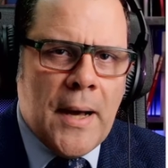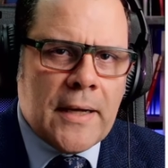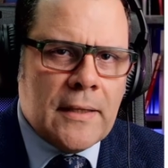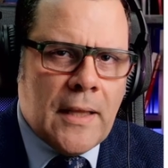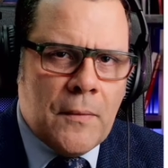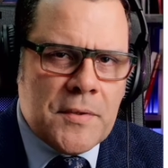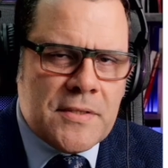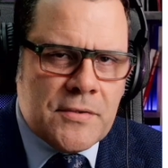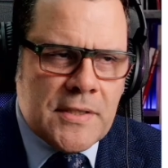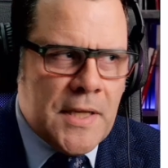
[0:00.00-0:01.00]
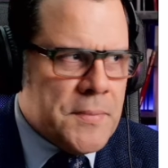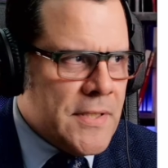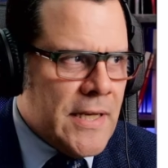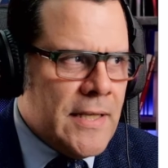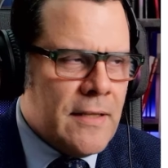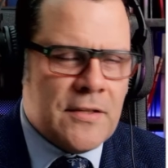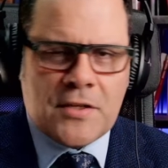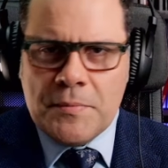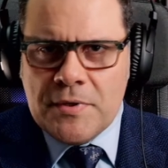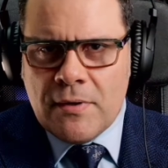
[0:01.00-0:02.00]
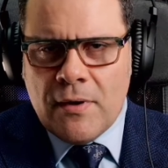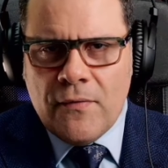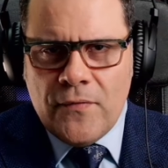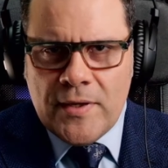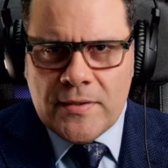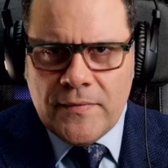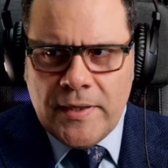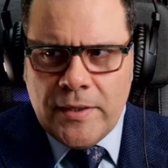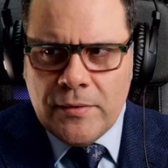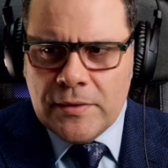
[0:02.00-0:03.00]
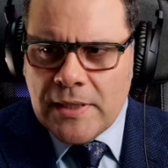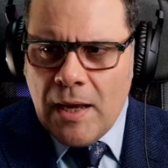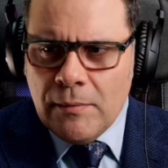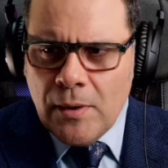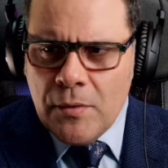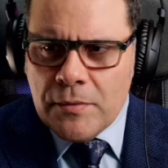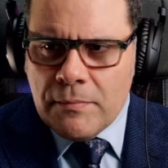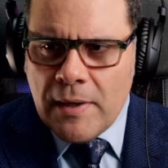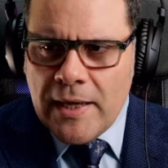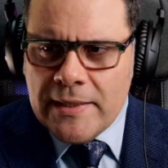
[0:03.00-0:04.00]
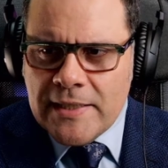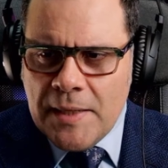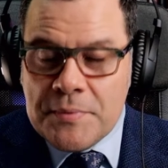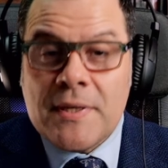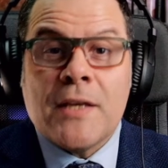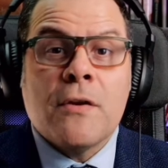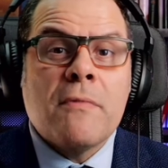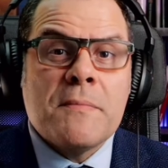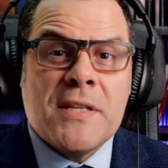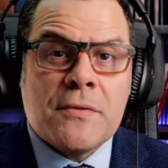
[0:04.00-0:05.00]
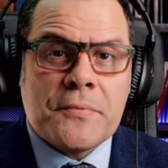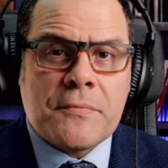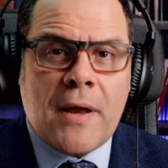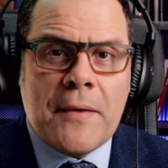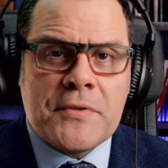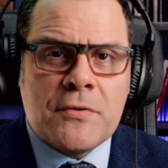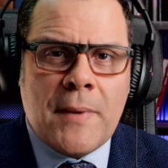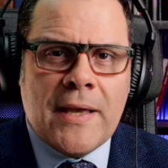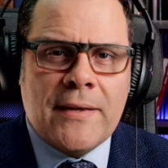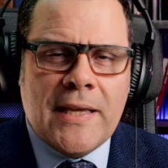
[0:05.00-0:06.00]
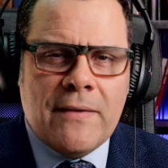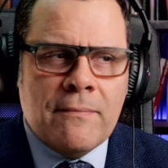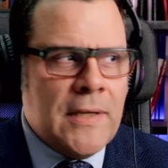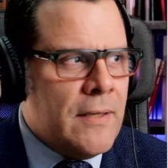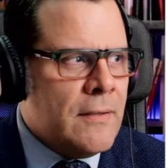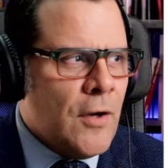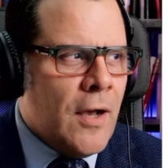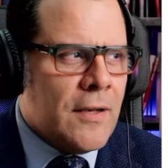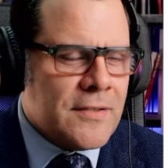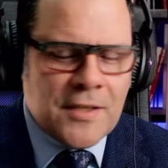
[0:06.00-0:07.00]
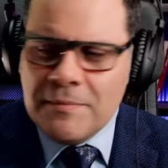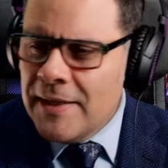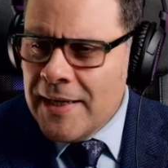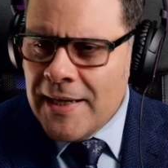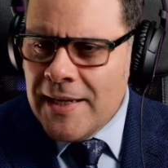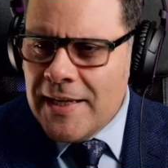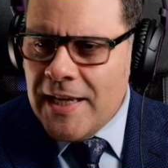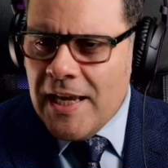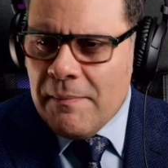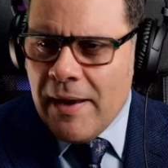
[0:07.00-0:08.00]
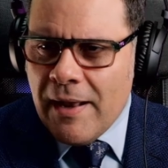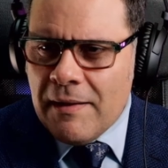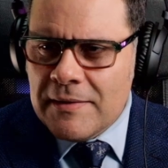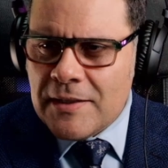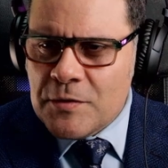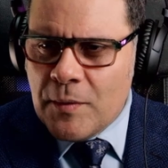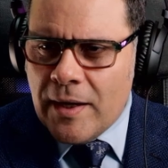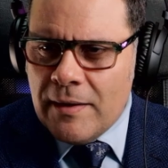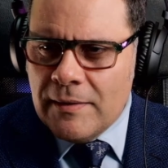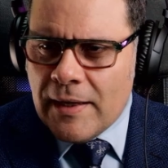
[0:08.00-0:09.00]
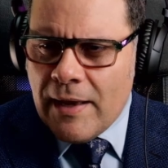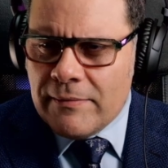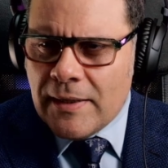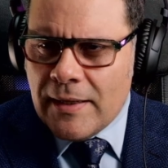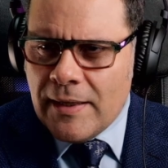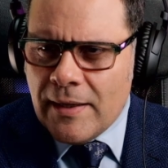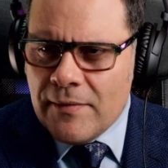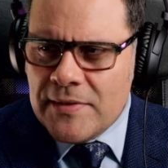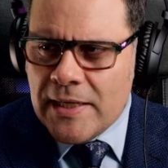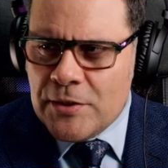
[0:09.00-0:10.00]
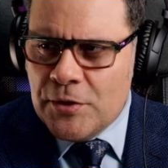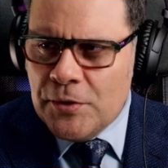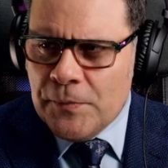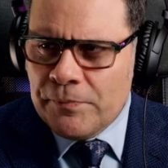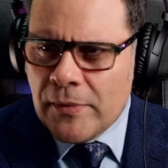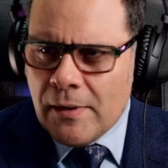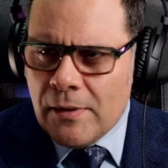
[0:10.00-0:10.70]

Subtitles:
body language tips in the description of this video. Download my tips and you will be subscribed to my awesome emails as well. I have yet to